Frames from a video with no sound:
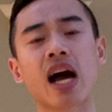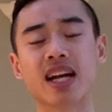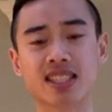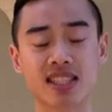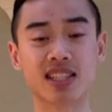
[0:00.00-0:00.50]

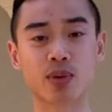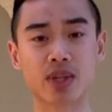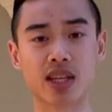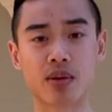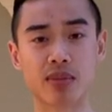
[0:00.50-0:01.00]
Ideally,
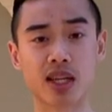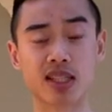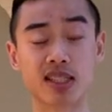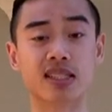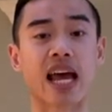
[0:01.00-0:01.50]
what that
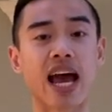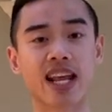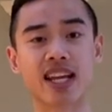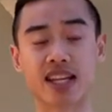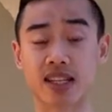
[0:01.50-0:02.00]
means is
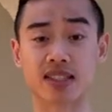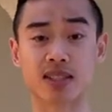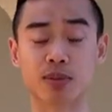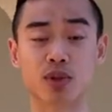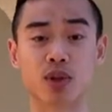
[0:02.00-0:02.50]
adding
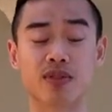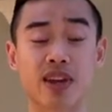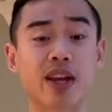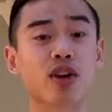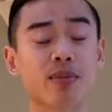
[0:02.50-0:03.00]
some sort of
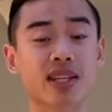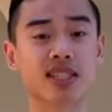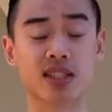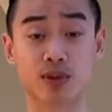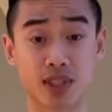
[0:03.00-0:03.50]

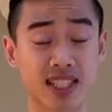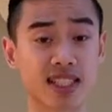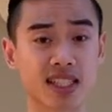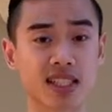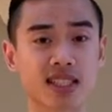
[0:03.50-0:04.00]
increment in
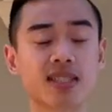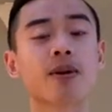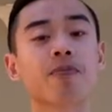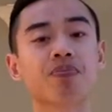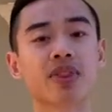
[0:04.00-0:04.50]

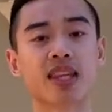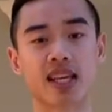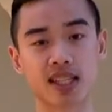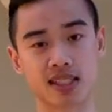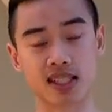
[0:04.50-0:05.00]
resistance, the
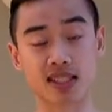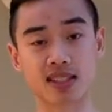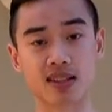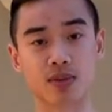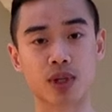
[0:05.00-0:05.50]

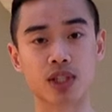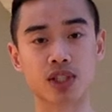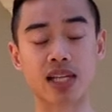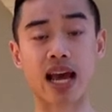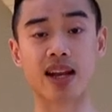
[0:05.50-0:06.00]
easiest of which
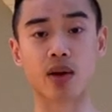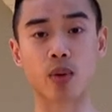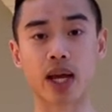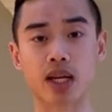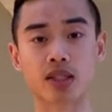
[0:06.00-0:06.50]
is adding
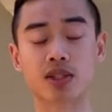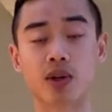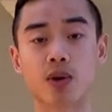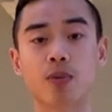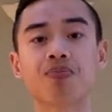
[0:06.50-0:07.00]
weight.
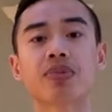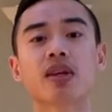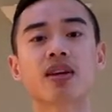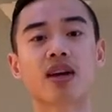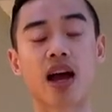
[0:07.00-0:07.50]
So
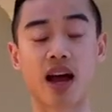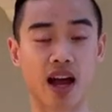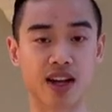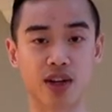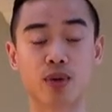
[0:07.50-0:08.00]

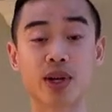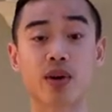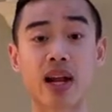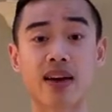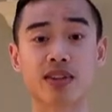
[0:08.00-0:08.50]
I know we
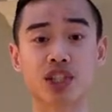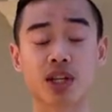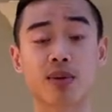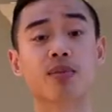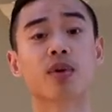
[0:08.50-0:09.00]
don't have a
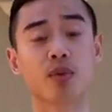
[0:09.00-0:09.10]
gym.